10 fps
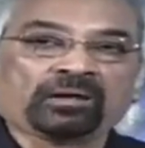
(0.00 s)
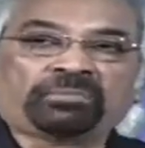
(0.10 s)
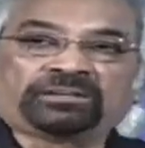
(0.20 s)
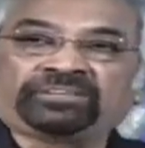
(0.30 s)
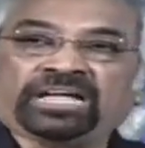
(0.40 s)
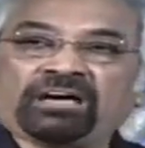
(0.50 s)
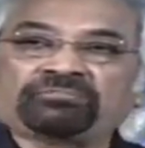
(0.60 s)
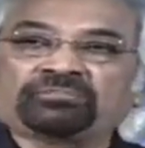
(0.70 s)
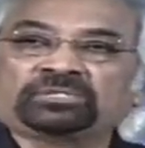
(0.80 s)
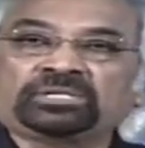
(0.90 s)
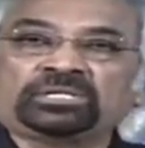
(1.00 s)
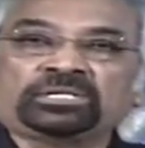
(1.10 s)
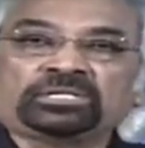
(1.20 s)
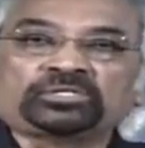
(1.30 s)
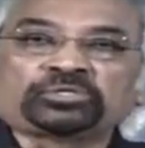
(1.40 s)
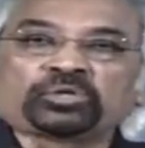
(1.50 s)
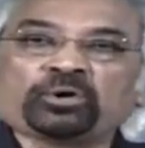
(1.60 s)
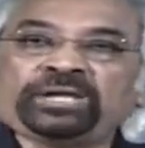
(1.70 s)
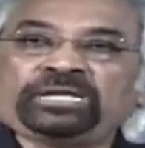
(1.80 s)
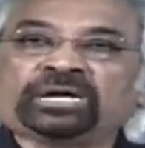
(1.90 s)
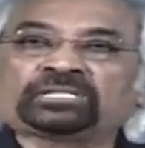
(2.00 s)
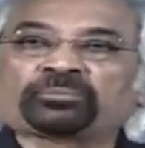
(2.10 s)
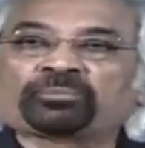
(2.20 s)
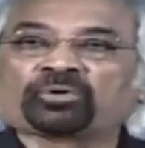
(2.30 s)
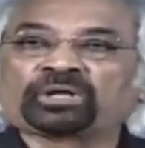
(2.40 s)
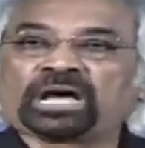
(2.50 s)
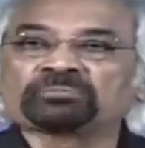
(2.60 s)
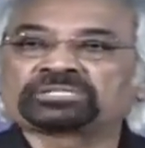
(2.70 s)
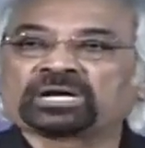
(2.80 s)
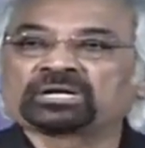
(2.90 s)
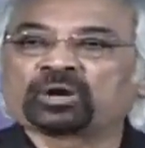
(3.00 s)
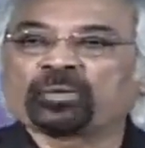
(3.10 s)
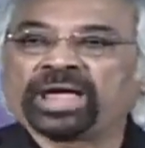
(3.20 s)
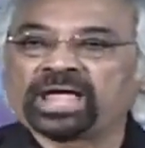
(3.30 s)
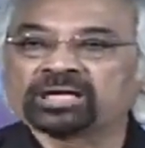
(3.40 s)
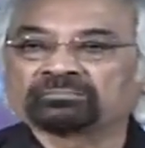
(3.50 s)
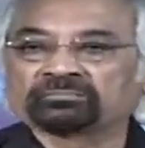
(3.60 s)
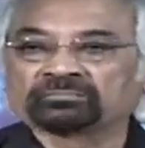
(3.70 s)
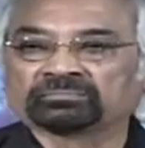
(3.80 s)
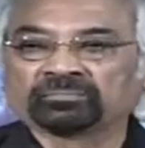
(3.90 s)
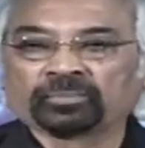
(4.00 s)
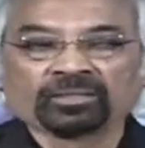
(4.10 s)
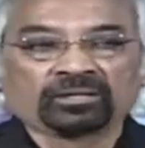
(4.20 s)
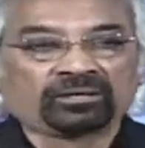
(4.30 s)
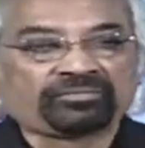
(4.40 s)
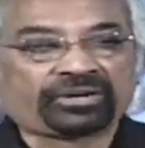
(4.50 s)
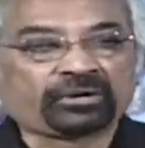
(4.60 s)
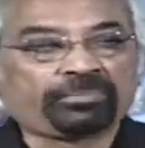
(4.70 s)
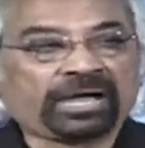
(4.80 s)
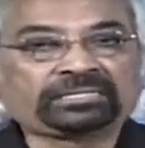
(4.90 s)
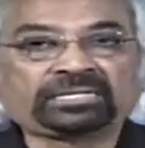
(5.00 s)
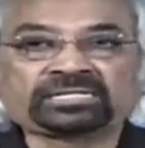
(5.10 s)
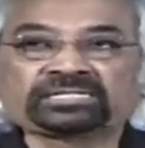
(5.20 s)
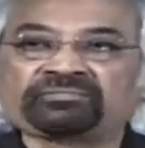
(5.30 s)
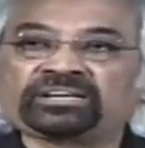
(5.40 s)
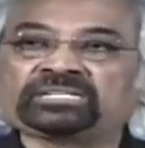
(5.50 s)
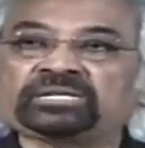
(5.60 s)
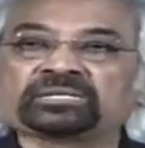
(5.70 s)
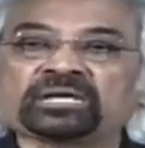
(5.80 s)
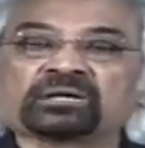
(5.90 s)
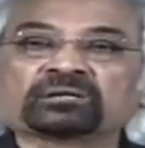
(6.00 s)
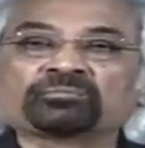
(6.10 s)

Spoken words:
But we have so many other programs underway. A friend of mine, Dinesh Trivedi, is here.